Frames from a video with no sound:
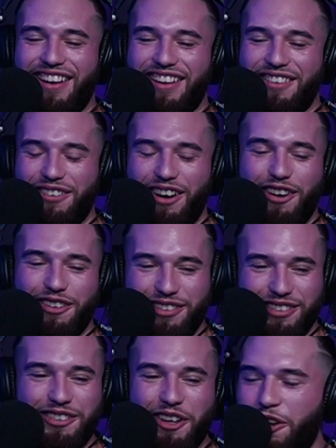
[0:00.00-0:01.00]
well,
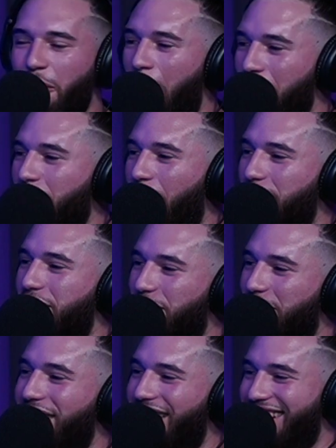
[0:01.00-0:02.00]
oh, your mom could watch
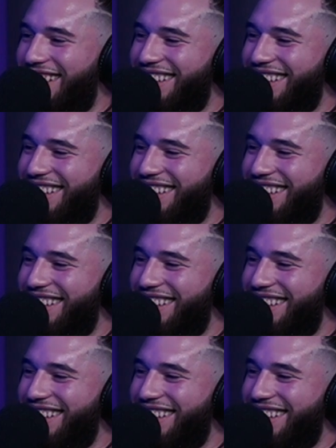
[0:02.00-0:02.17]
this one.